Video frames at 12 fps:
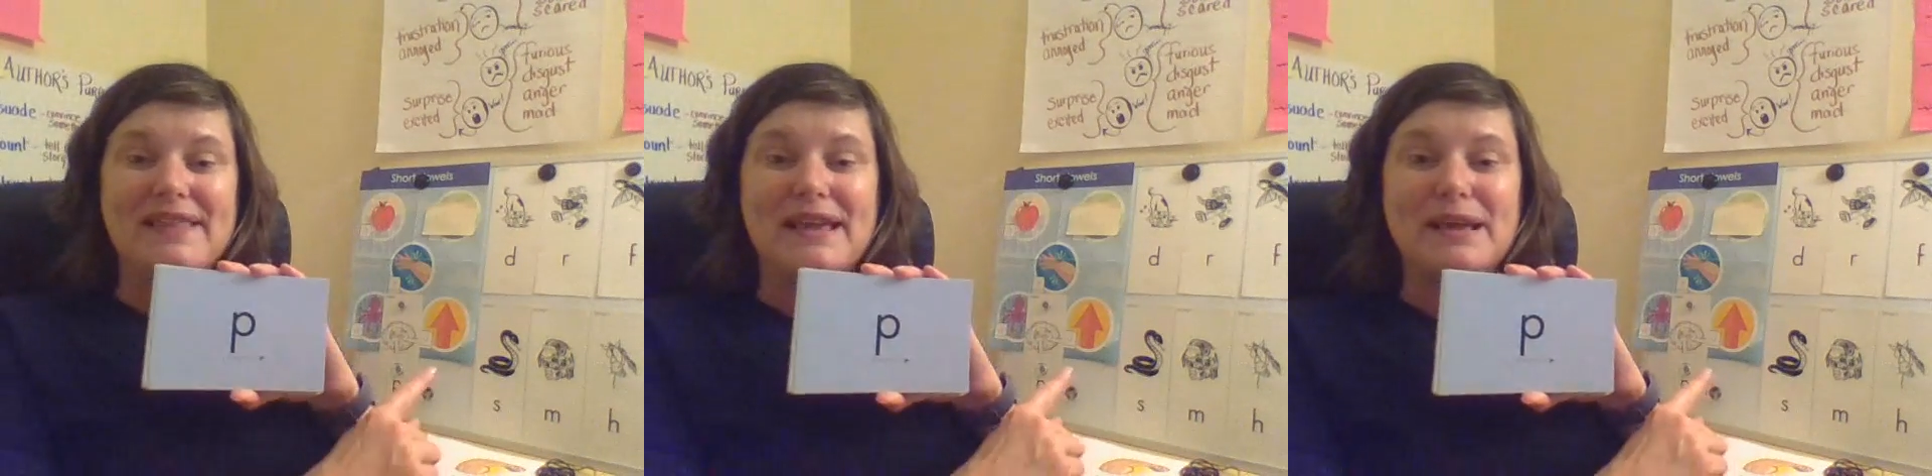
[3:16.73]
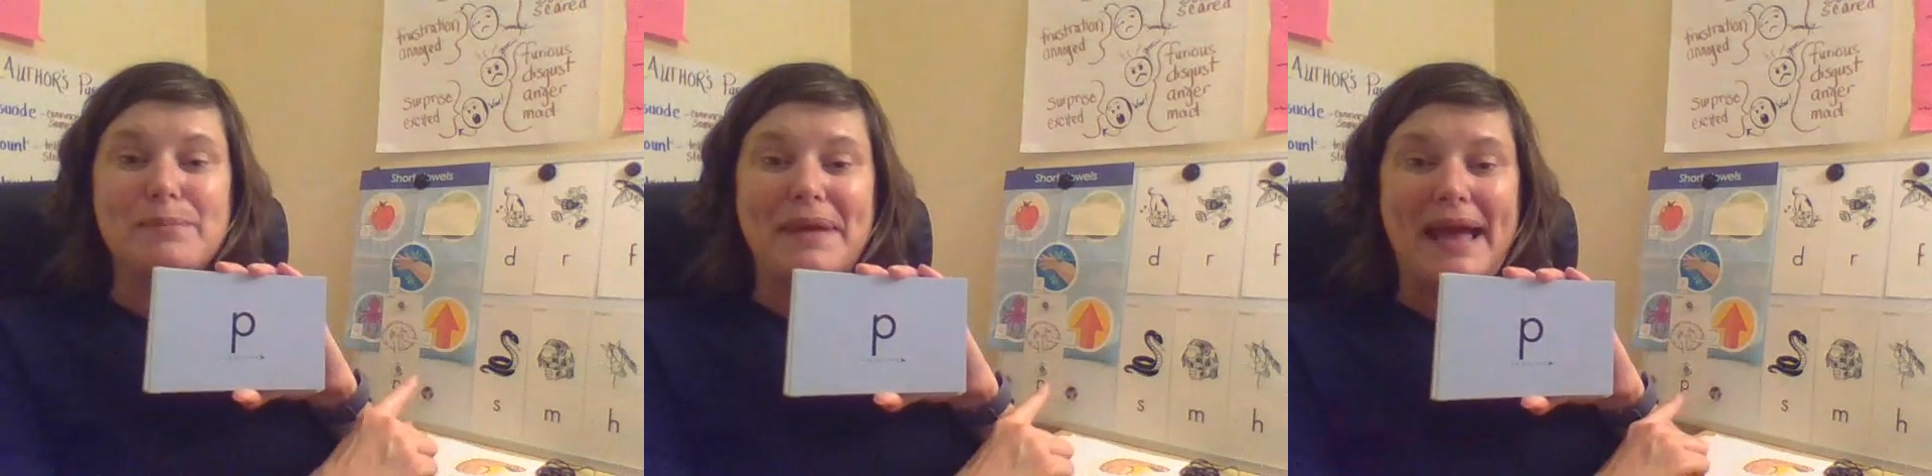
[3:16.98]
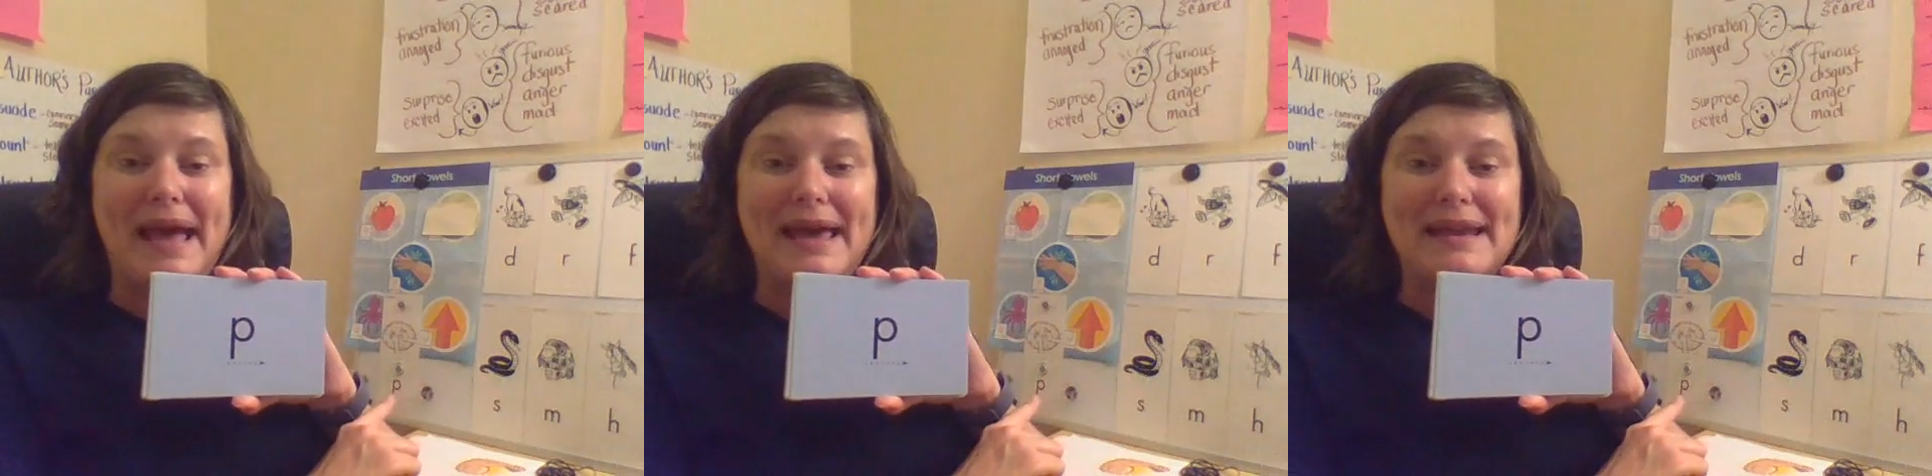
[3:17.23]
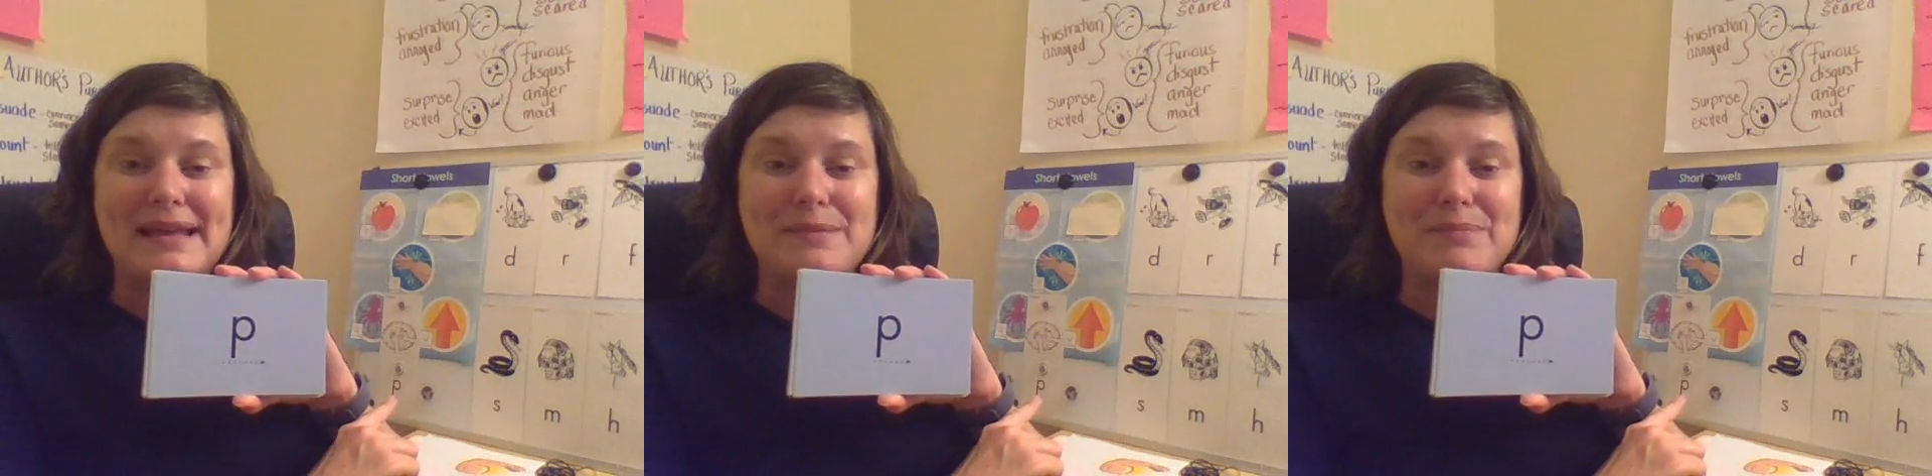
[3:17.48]
like
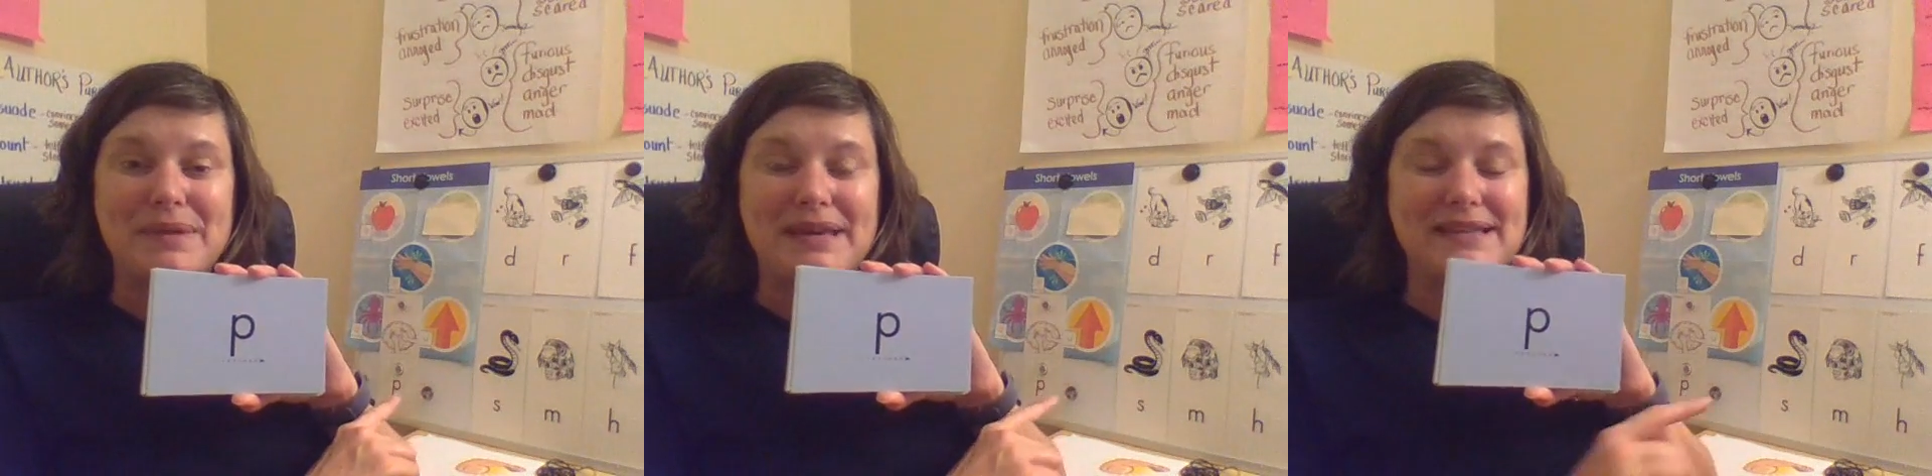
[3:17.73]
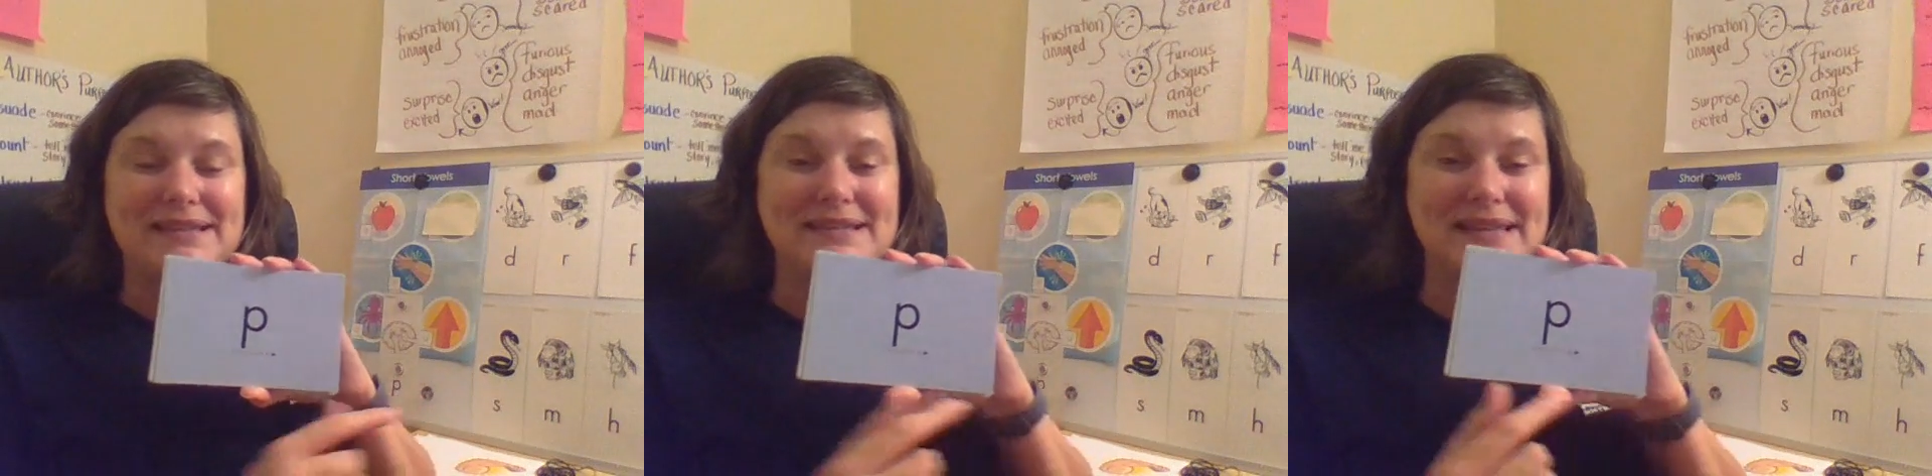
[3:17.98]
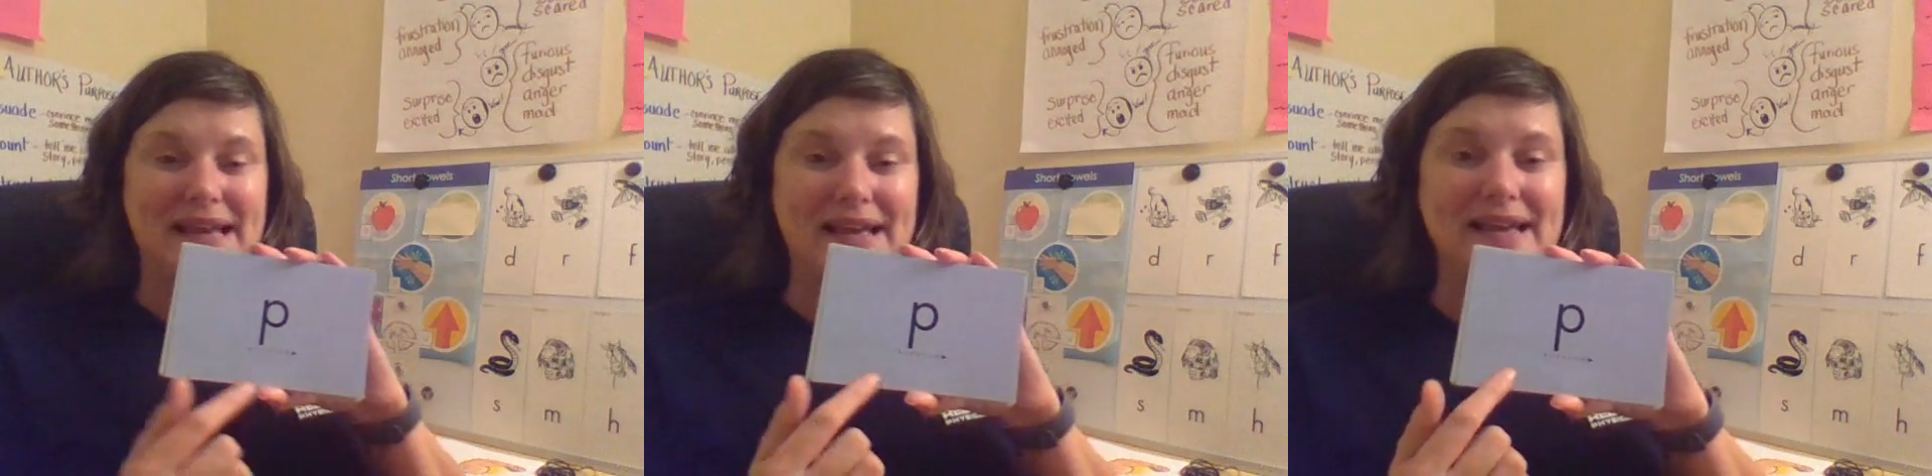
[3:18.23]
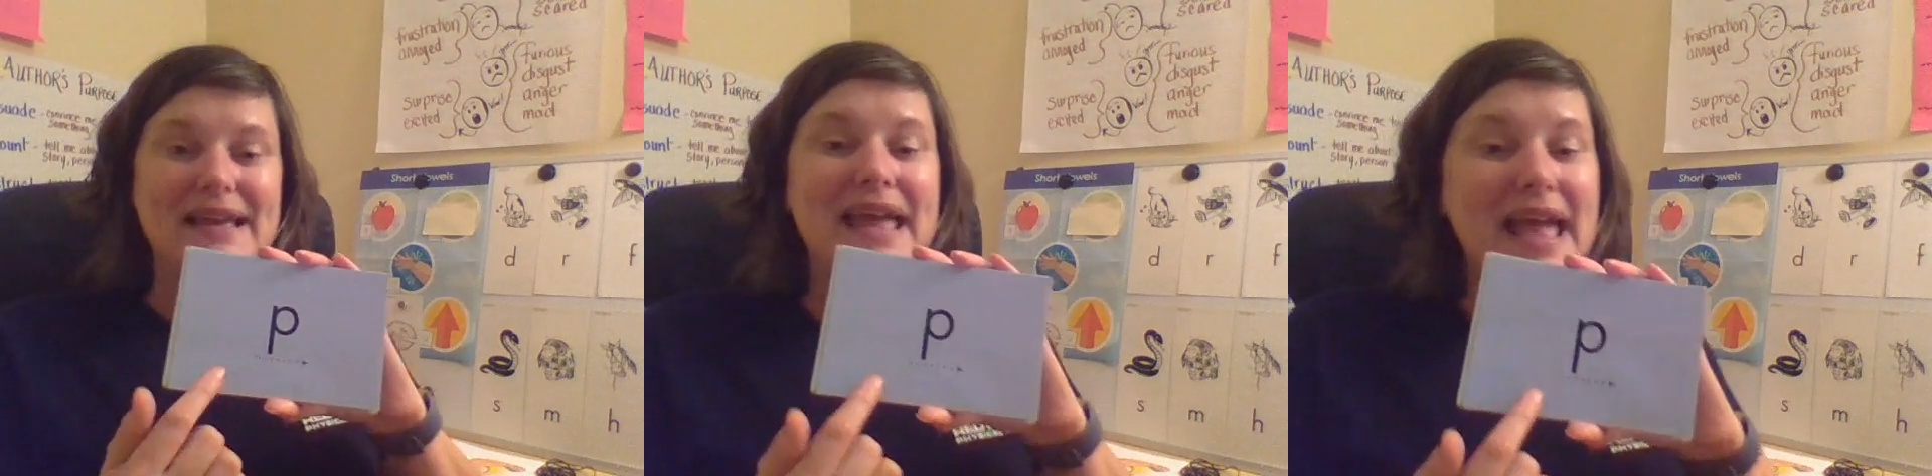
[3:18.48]
patting pizza.